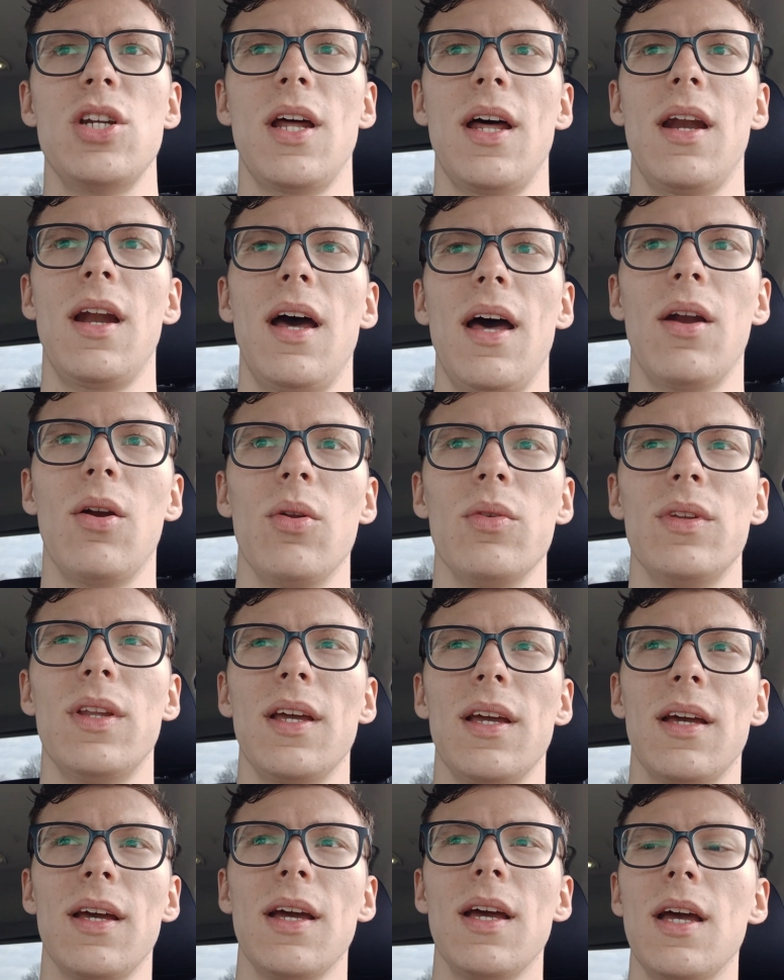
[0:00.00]
I don't
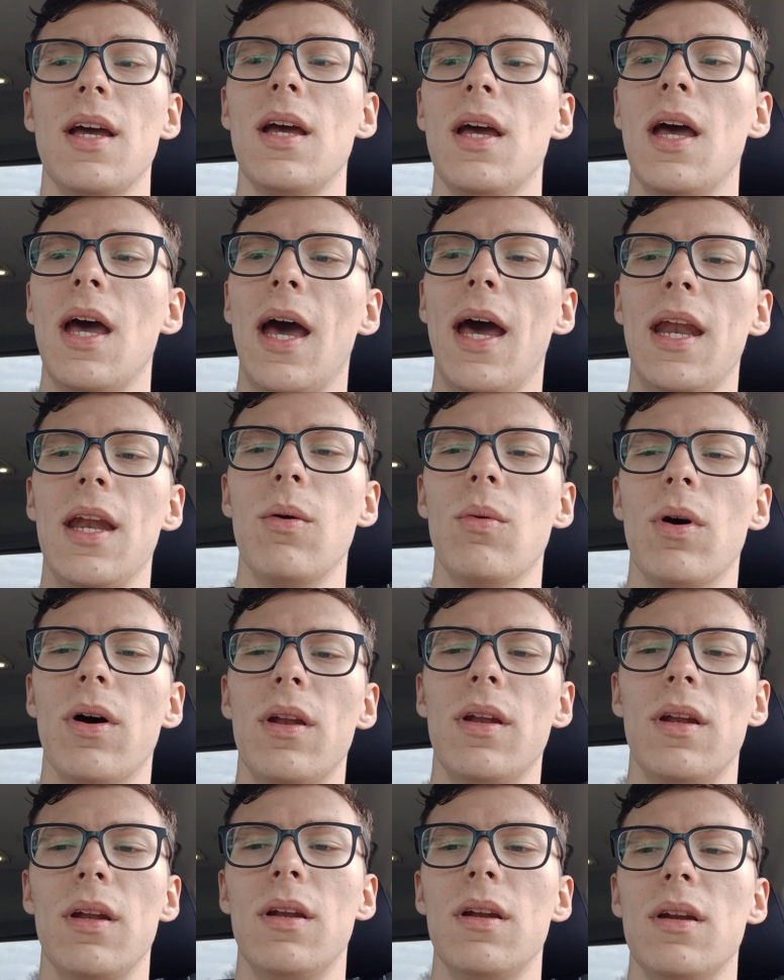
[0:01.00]
think
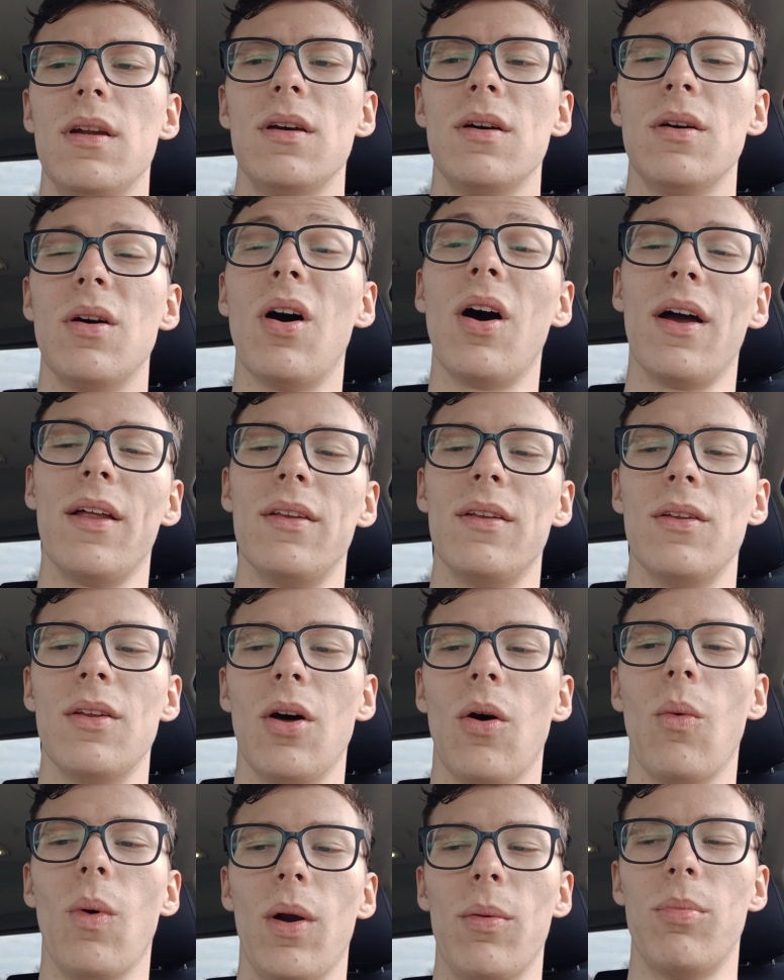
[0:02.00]
anyone, I
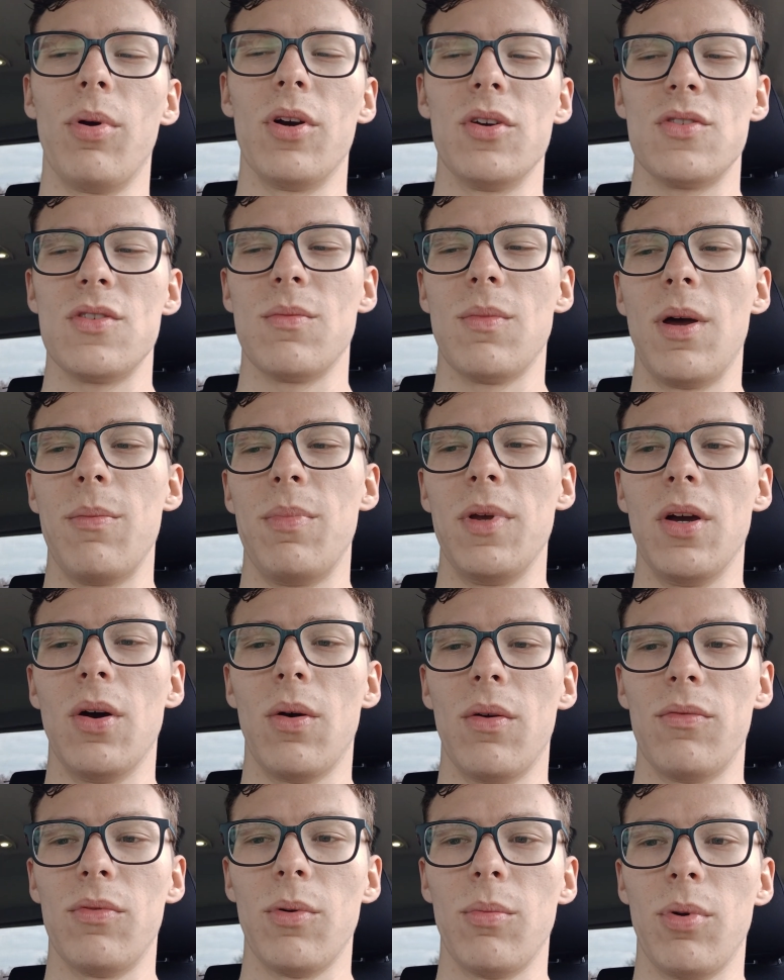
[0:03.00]
know one person might be
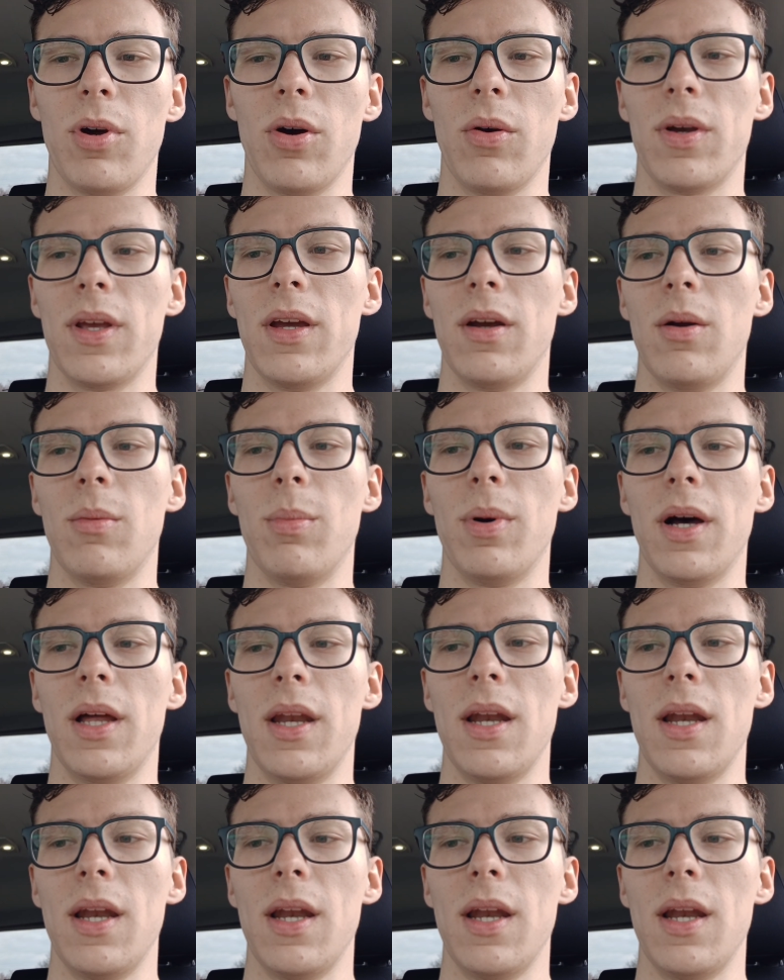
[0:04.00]
going for broke here, but